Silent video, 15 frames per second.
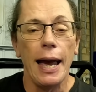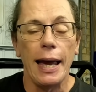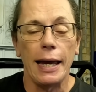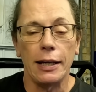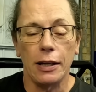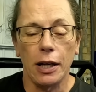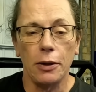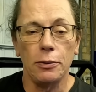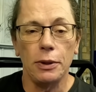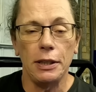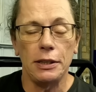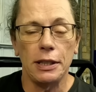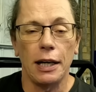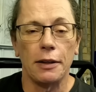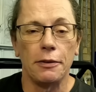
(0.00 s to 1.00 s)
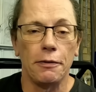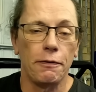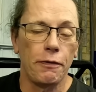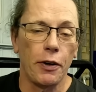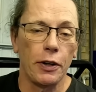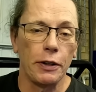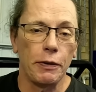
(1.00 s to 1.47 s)
it had only done
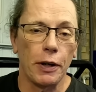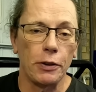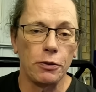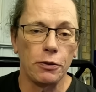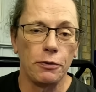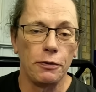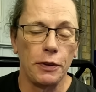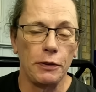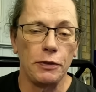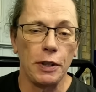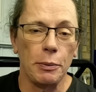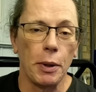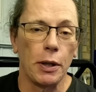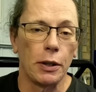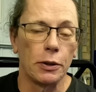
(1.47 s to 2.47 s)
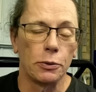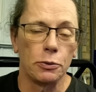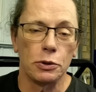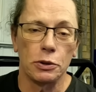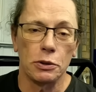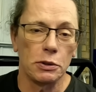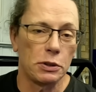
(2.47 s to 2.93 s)
550
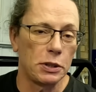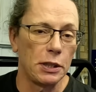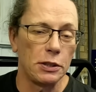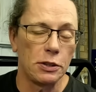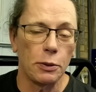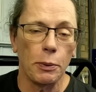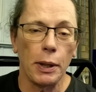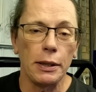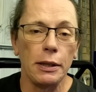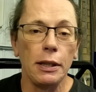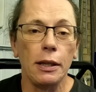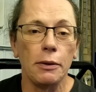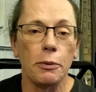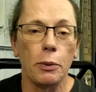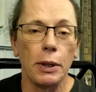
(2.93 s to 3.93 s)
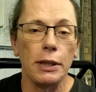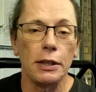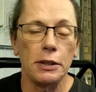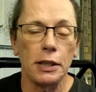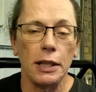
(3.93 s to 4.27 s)
miles since the one that Wheeler